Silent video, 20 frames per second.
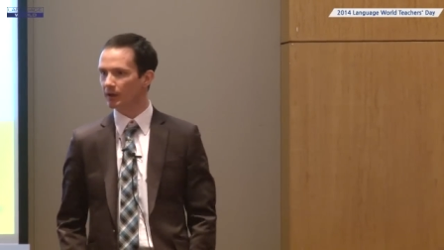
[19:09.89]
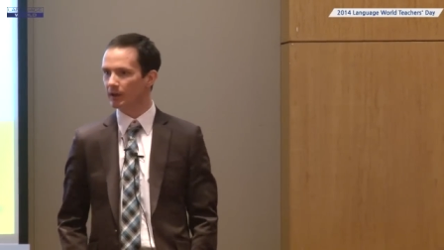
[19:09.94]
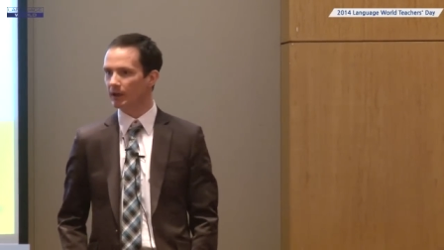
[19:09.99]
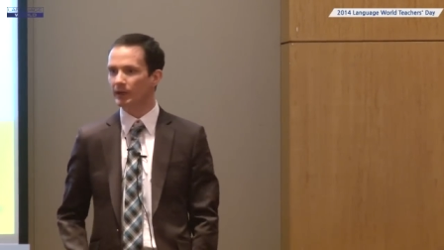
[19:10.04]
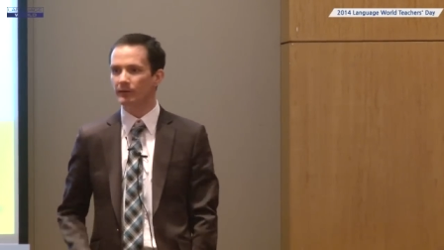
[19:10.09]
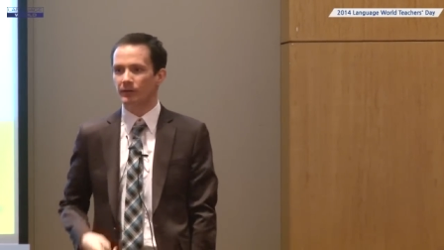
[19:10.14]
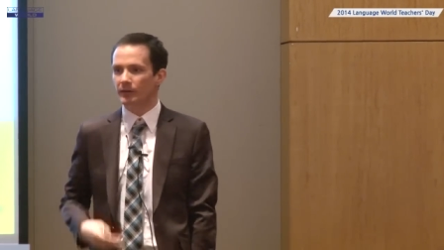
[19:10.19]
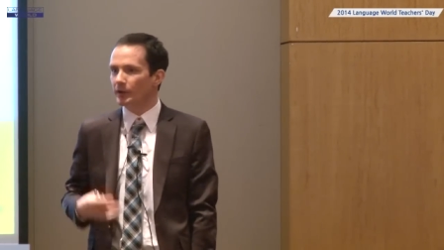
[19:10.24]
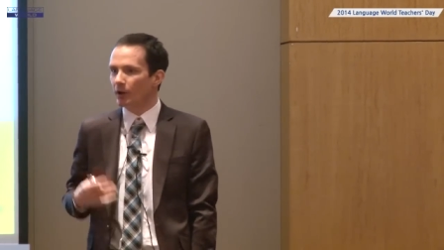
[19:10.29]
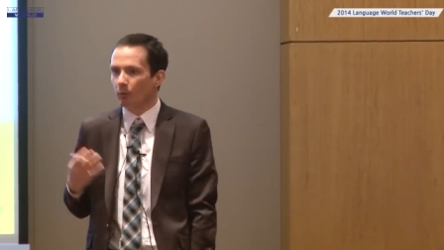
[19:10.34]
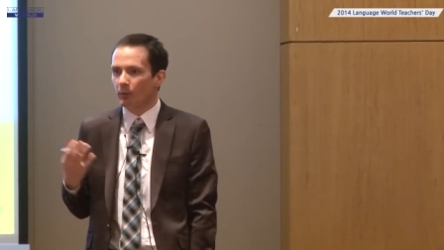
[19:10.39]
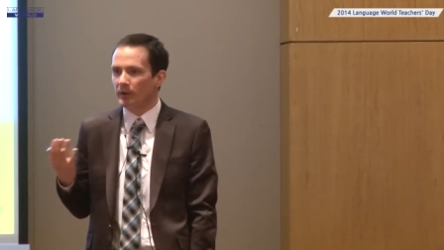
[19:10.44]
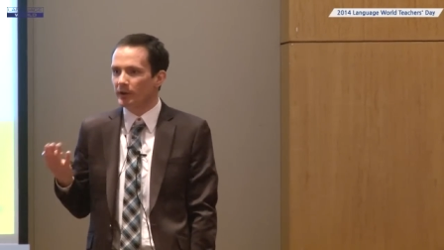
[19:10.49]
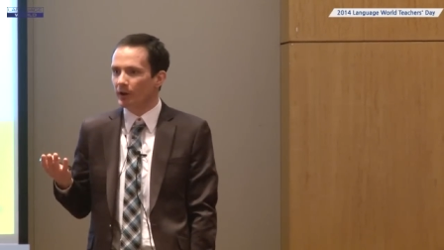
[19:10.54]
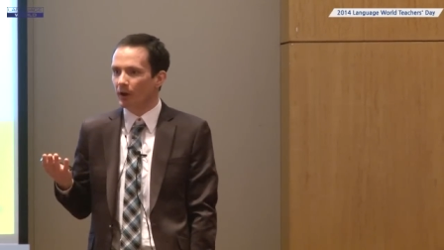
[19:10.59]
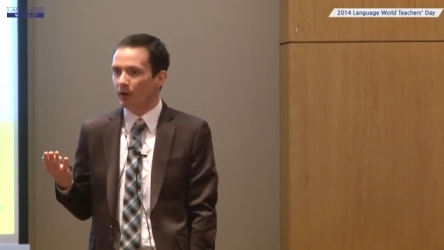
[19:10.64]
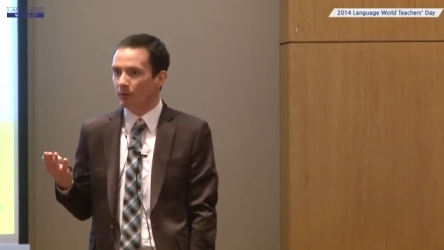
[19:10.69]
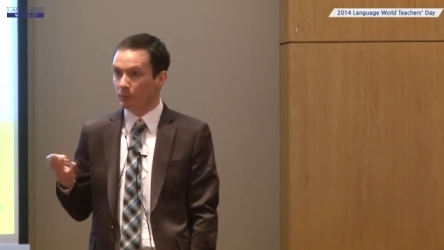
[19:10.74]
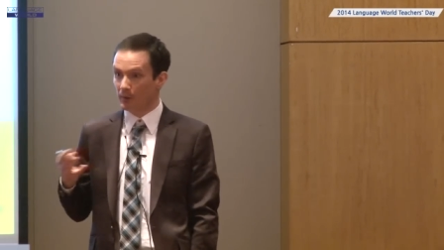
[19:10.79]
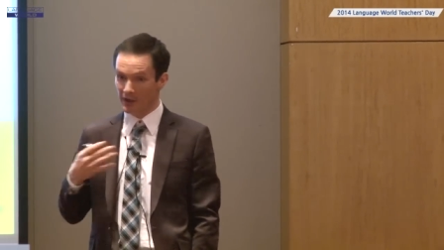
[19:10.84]
even though we
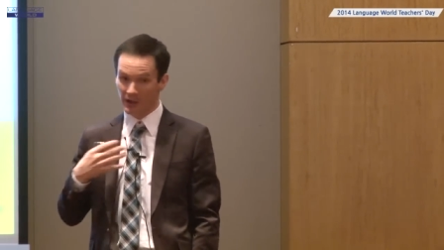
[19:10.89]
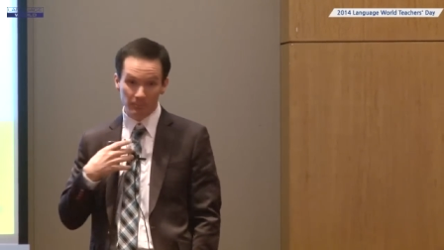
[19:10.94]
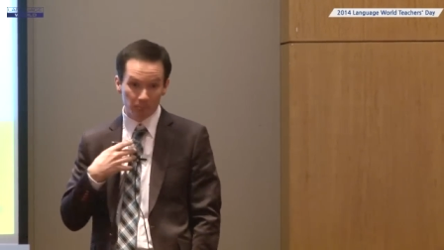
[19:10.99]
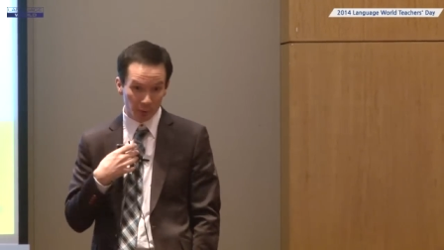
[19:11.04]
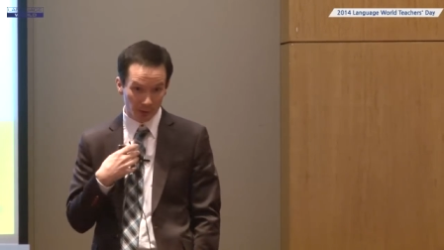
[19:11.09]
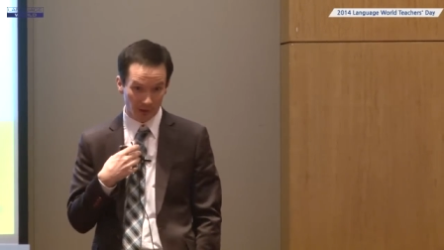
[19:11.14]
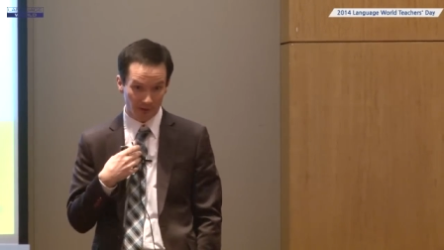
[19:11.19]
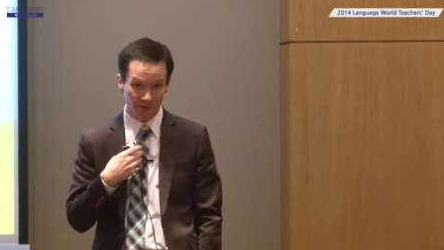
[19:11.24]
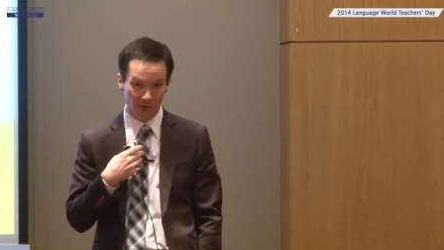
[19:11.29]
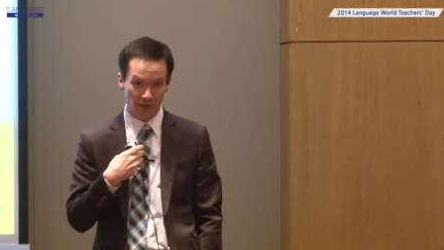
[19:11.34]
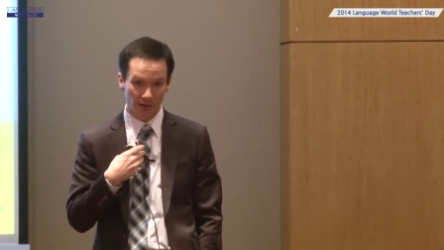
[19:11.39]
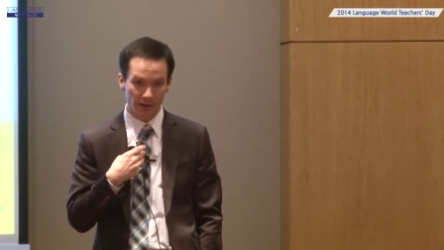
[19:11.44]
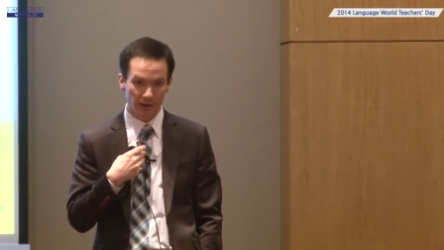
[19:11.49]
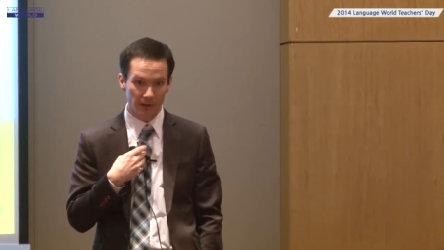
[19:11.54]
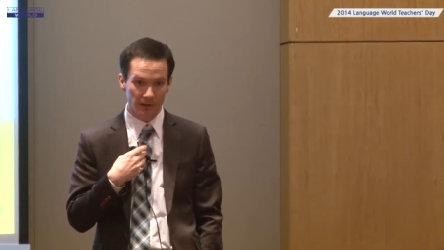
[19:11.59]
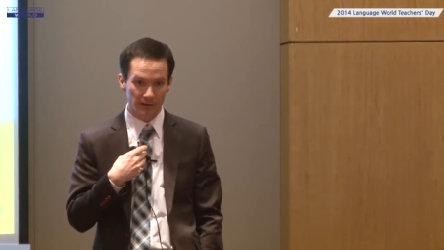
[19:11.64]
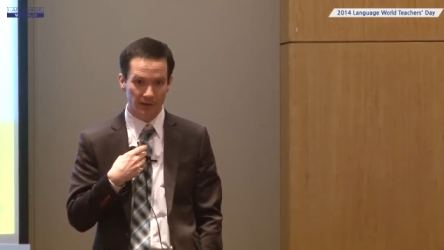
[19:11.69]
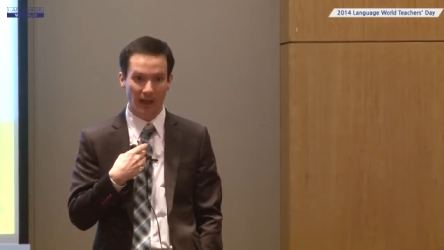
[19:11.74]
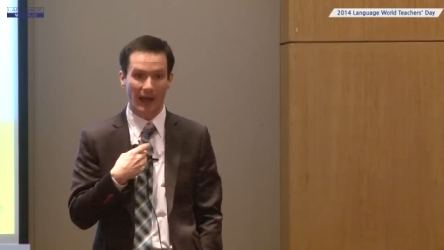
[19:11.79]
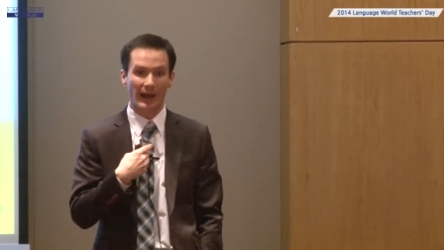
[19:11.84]
don't,
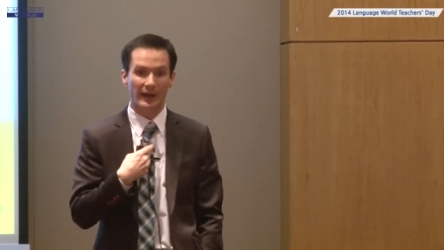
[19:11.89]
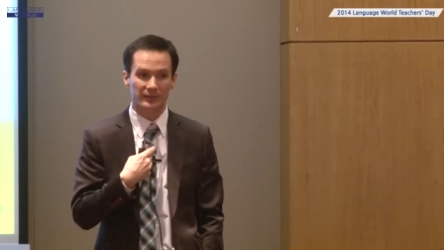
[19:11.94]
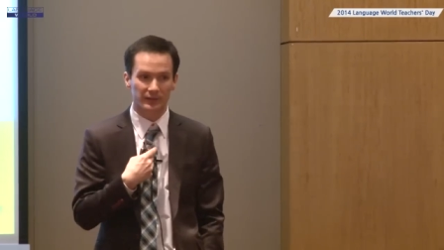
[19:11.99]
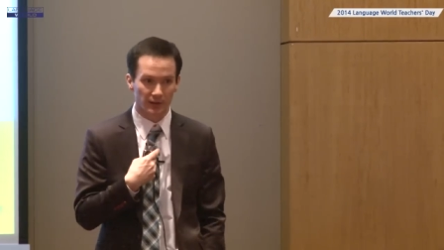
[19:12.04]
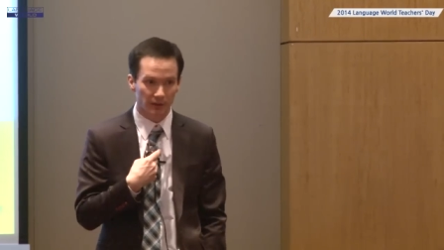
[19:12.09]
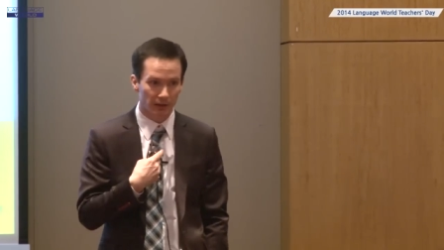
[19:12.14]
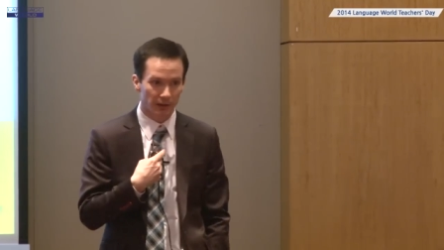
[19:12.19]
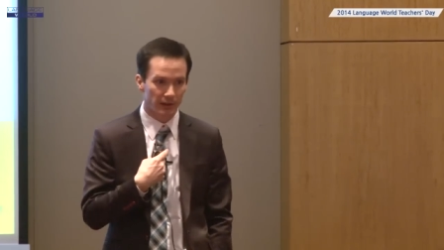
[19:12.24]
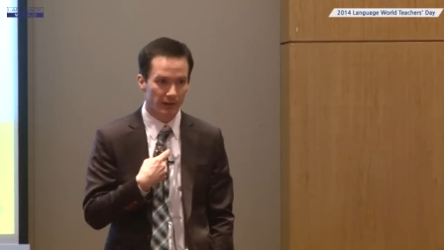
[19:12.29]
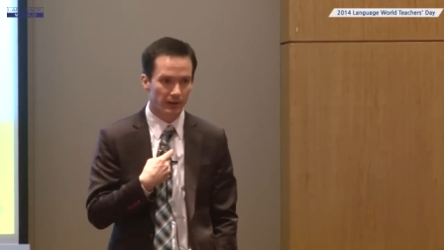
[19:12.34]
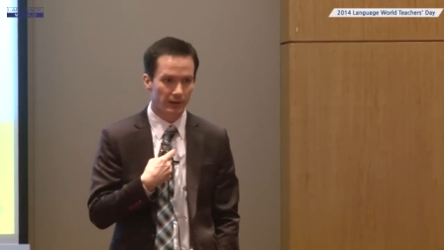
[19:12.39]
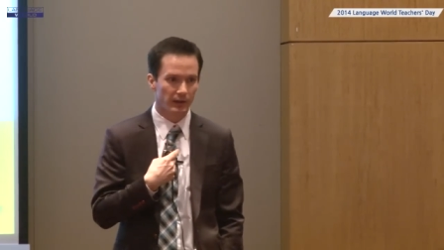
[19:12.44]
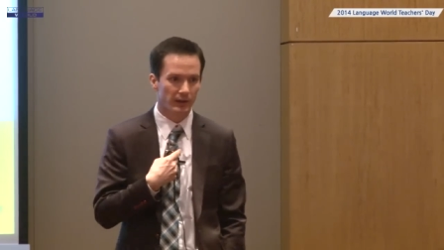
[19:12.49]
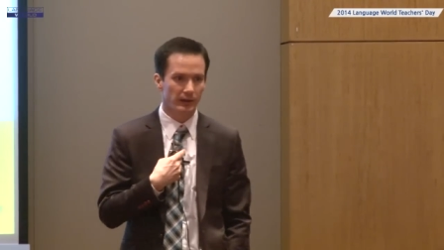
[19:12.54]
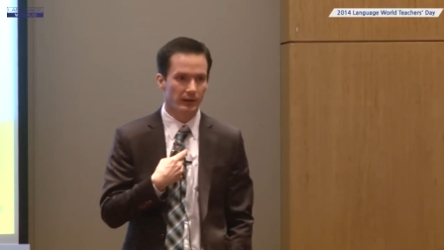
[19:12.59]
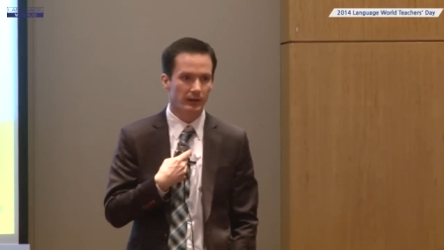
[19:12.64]
implicitly, tacitly,